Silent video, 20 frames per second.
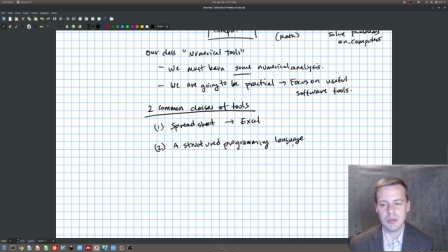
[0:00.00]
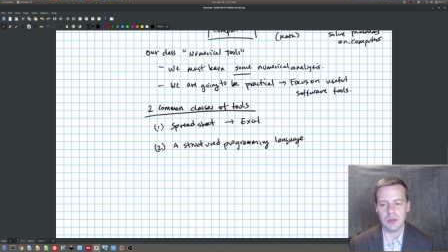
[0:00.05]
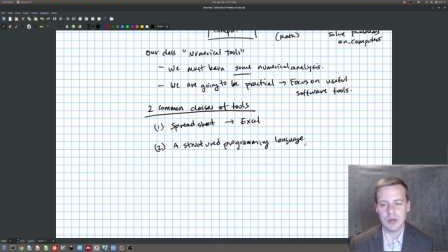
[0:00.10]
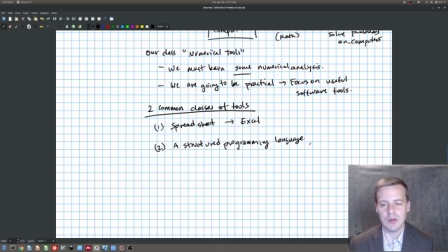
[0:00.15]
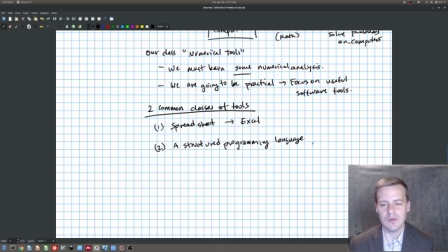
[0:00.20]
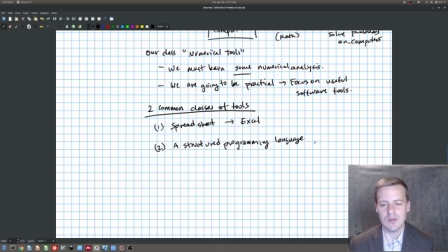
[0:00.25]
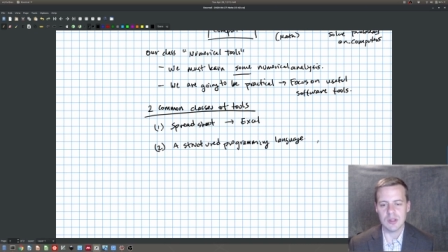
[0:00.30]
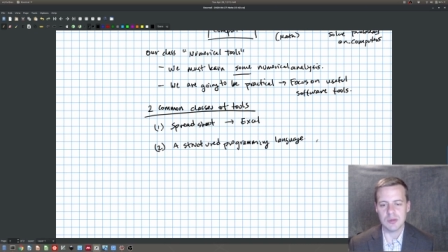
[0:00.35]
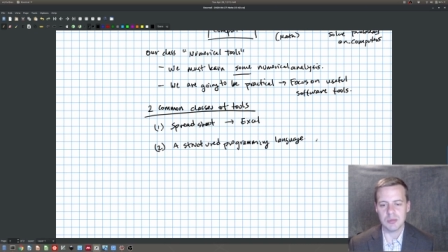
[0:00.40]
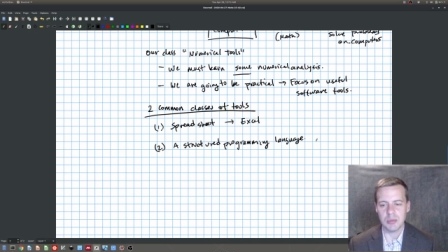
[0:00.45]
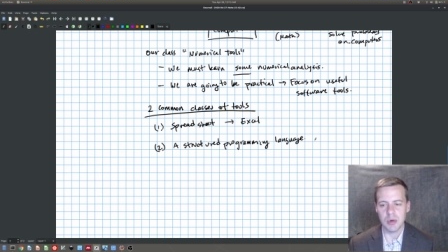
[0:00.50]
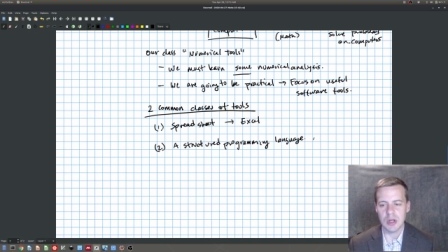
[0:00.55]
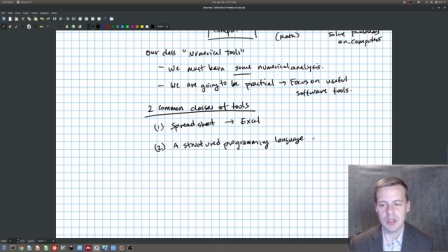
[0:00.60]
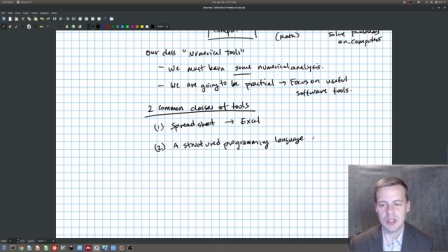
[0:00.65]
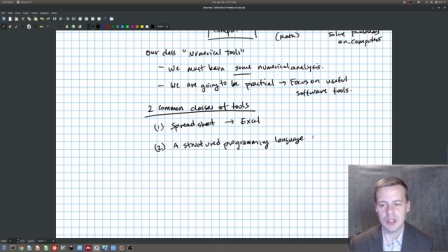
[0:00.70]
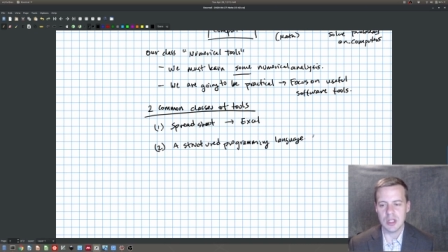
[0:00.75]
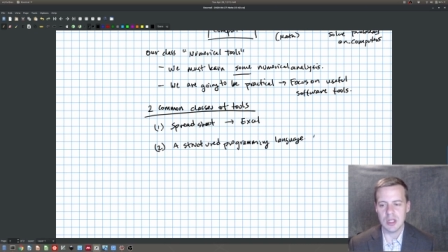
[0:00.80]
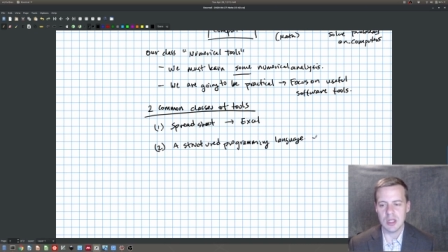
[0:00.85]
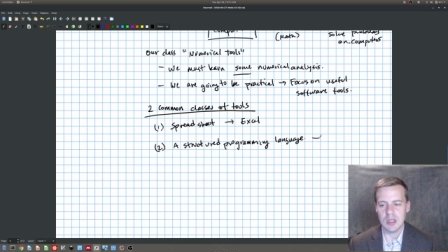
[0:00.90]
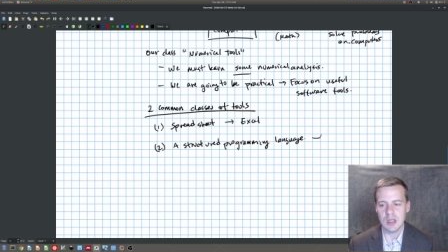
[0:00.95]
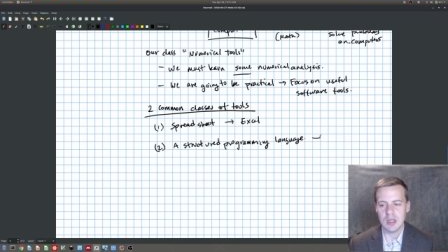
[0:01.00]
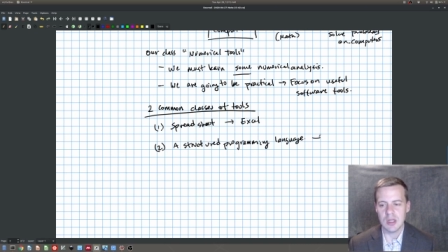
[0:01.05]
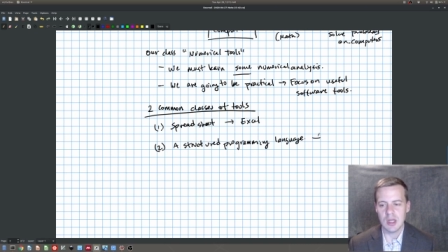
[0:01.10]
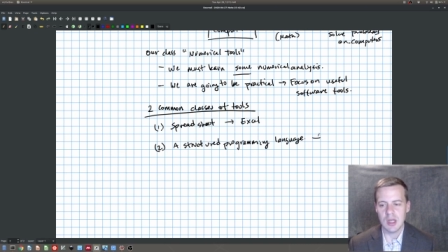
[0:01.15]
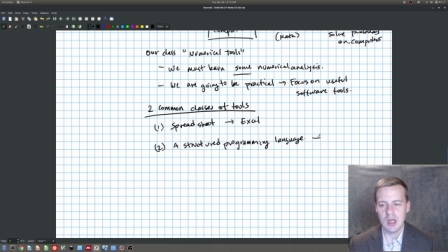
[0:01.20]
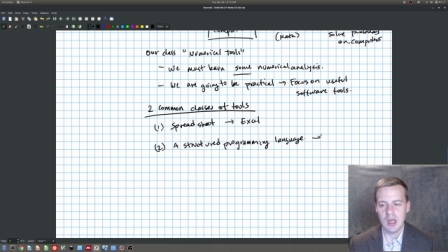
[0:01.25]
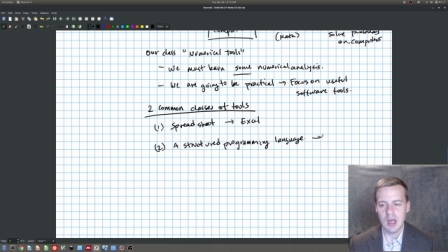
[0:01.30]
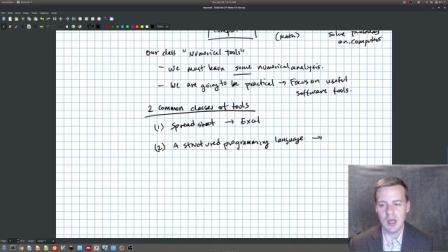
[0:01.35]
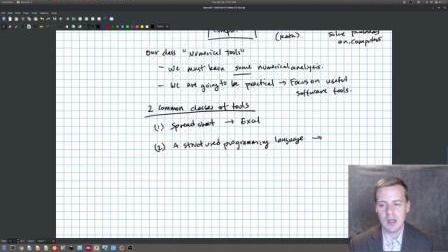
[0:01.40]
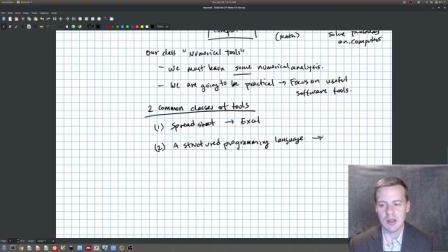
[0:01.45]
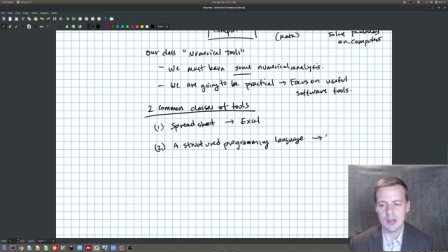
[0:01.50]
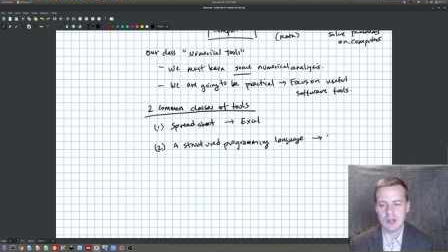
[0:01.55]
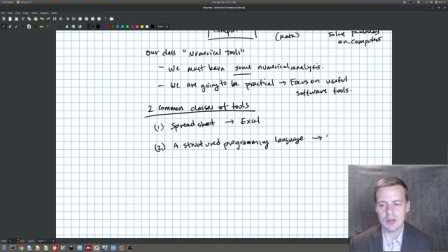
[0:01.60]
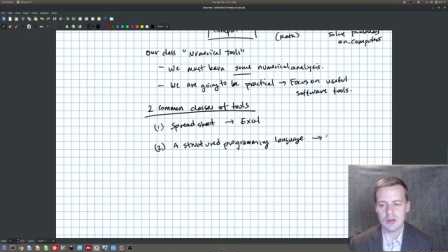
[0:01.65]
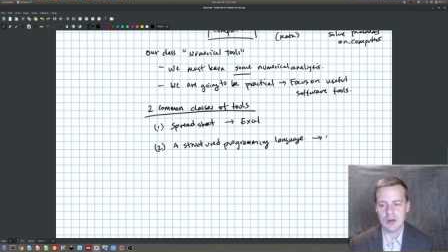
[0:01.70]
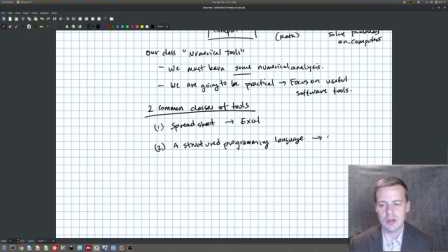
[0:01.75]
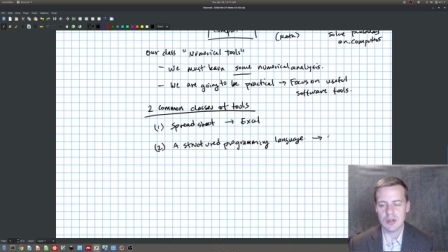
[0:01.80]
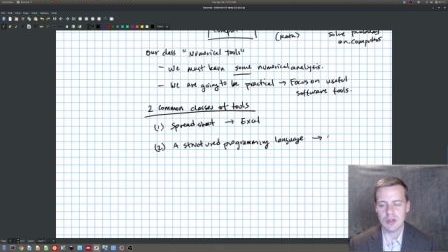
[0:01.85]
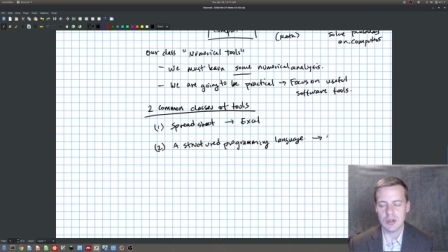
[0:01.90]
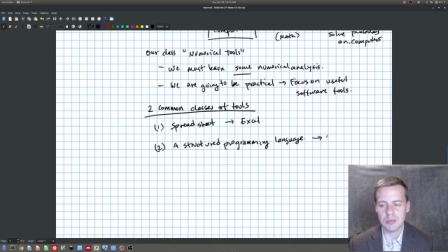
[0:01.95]
of a spreadsheet, and the
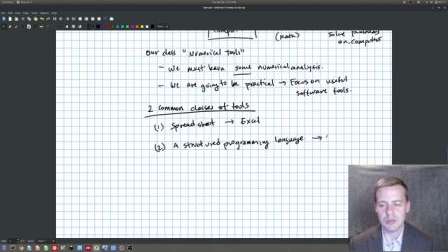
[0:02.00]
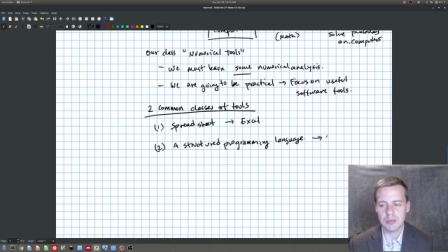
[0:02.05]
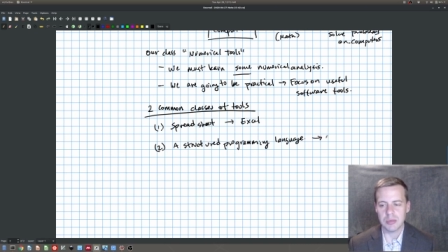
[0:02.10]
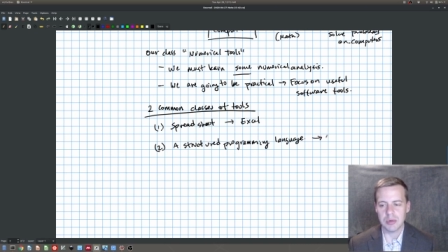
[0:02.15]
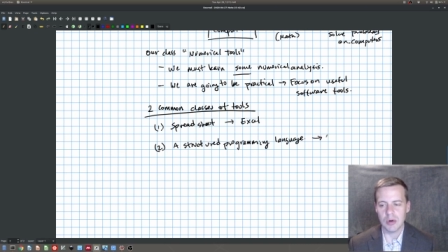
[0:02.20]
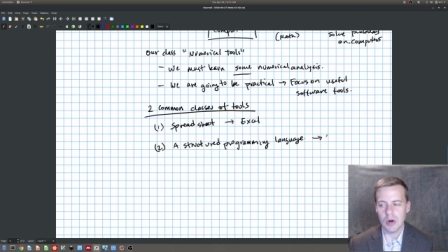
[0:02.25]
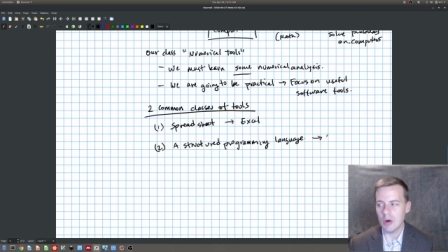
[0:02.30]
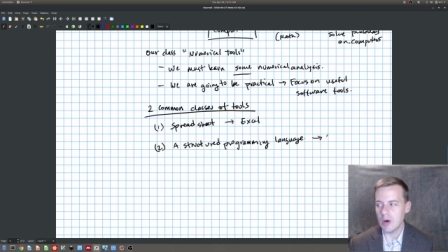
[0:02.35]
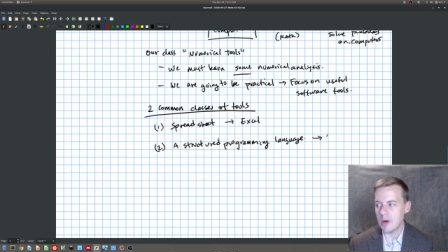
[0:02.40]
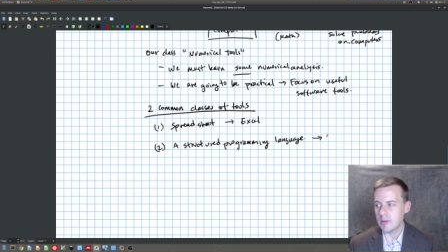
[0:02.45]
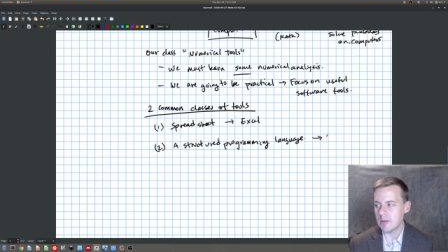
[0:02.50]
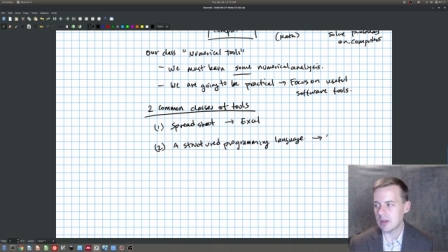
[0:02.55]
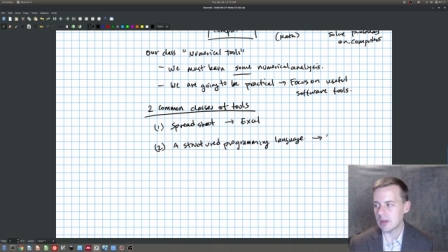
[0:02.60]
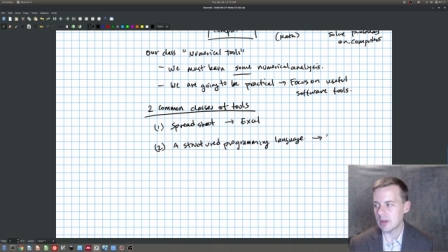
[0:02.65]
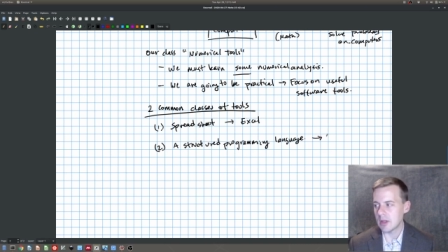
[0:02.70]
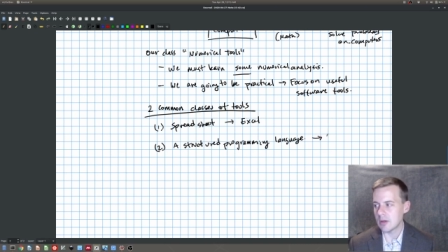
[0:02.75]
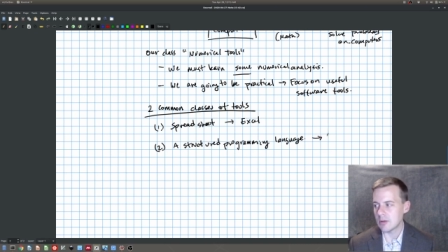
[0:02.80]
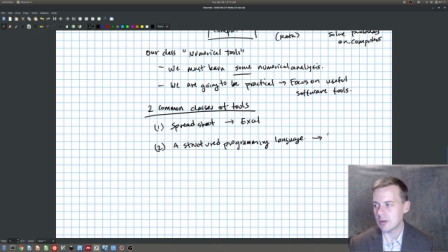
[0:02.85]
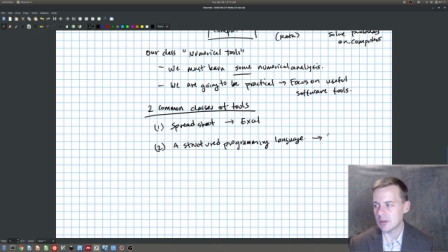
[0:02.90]
structured programming language